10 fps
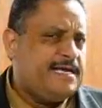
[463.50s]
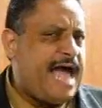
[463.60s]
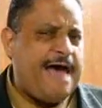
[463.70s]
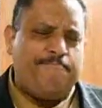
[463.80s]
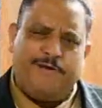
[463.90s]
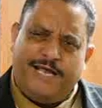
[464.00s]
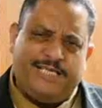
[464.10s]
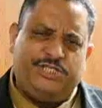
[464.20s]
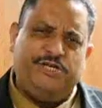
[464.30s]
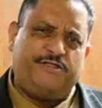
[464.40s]
God
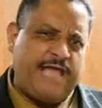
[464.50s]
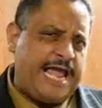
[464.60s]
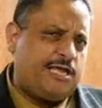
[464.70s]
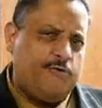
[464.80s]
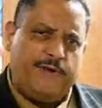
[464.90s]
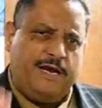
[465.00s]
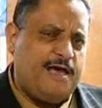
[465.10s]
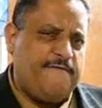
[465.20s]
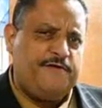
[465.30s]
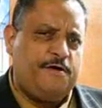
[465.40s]
bless you. Thank you. We
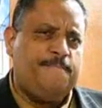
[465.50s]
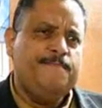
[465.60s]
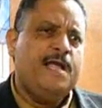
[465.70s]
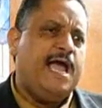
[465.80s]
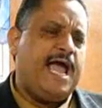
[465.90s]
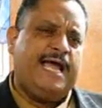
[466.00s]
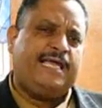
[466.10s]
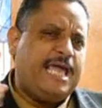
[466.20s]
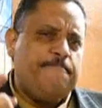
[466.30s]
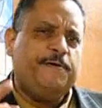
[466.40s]
love you.
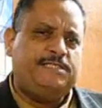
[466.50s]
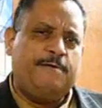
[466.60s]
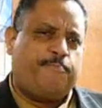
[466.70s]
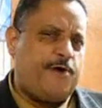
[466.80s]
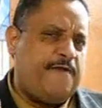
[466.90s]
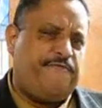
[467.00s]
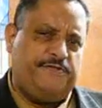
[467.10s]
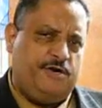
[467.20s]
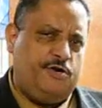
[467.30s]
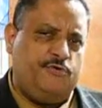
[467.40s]
And keep us in prayer
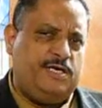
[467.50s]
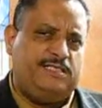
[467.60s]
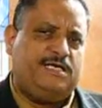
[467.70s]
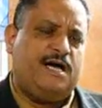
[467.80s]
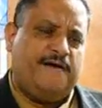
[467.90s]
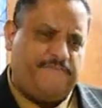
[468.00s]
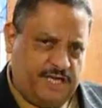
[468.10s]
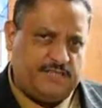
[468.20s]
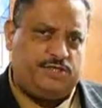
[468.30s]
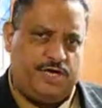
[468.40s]
for the newness of
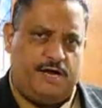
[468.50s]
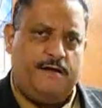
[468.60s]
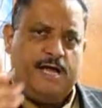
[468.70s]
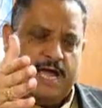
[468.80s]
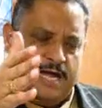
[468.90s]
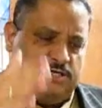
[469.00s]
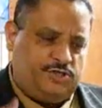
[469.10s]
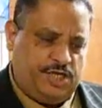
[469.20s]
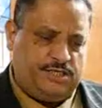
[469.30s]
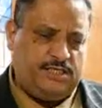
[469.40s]
this year. In
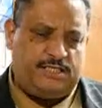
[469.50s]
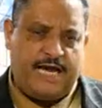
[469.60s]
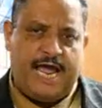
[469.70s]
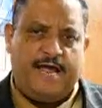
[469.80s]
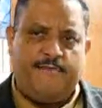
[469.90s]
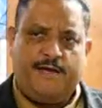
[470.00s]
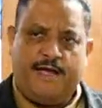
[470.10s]
Jesus' name,